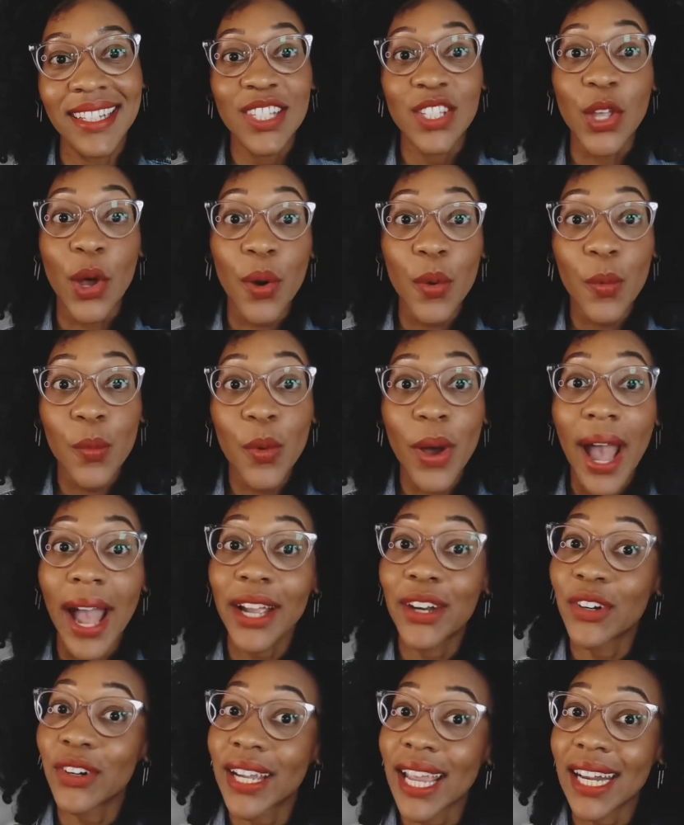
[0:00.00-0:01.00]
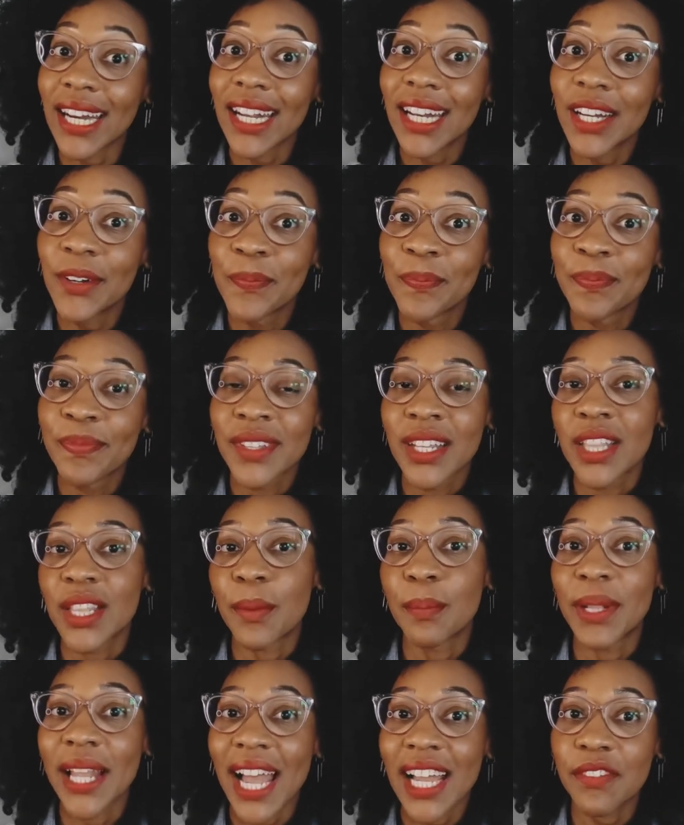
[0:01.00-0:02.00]
So I created the
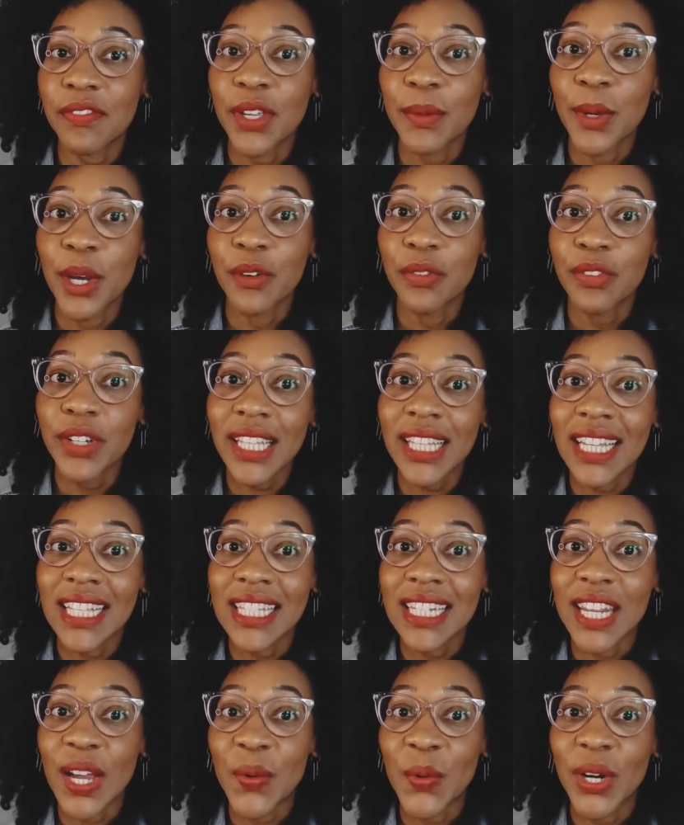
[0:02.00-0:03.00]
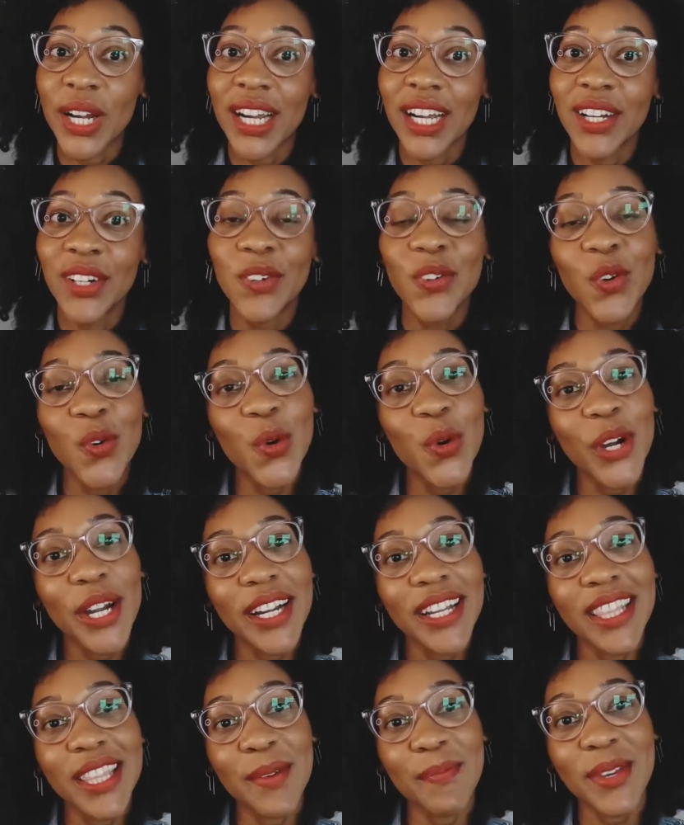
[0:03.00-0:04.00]
Black Female Freelance Network, or
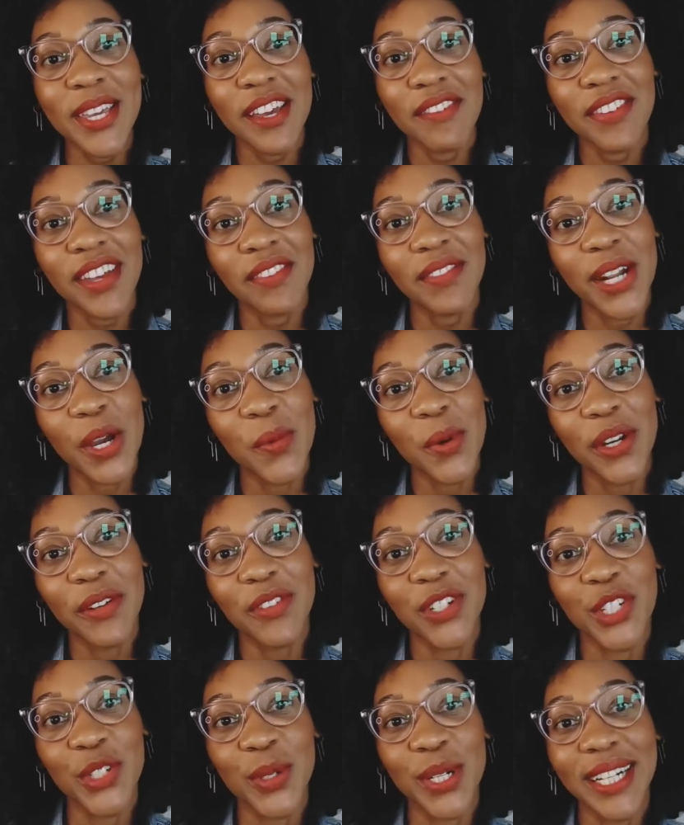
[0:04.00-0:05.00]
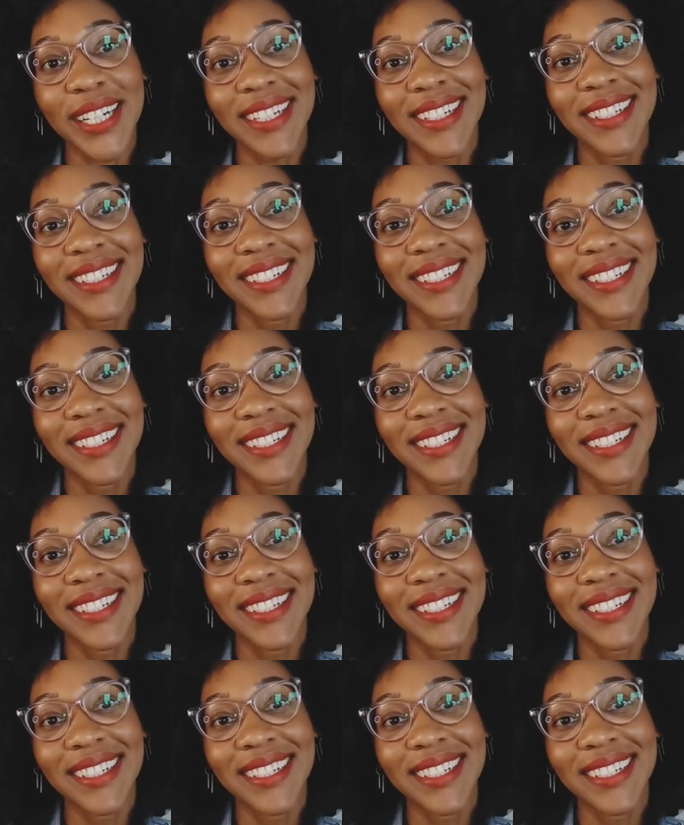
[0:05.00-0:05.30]
the BFF Network for short.